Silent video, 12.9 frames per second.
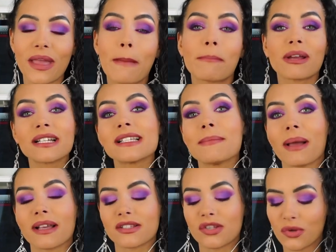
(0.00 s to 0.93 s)
It brings it
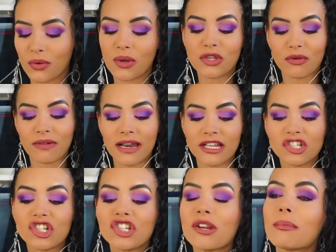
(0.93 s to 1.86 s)
back to your
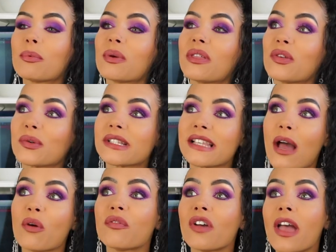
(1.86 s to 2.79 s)
relationship with
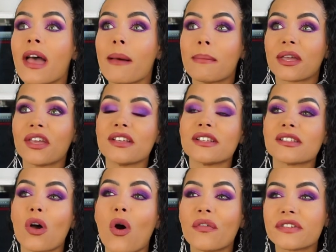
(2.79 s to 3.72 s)
yourself because
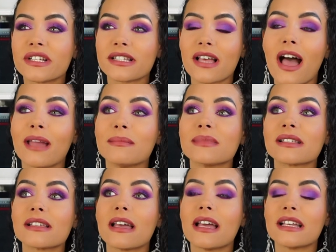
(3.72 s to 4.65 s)

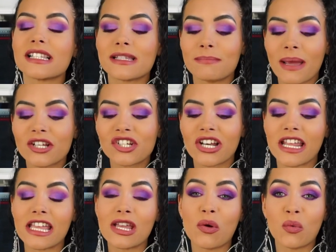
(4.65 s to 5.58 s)
oftentimes,
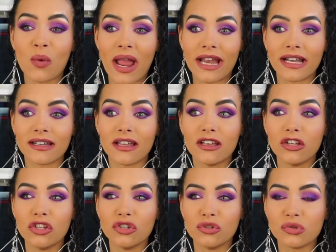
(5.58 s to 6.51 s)
especially when
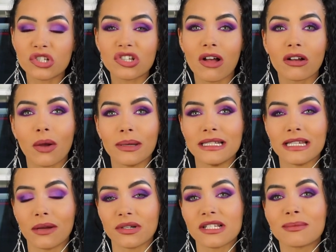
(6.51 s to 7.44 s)
you start going
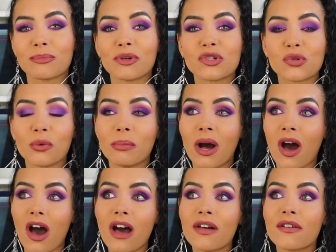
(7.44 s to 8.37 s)
down a spiritual
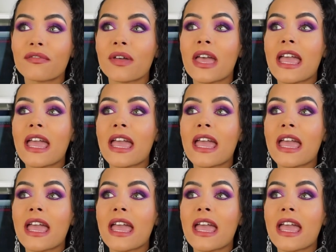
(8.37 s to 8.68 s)
path,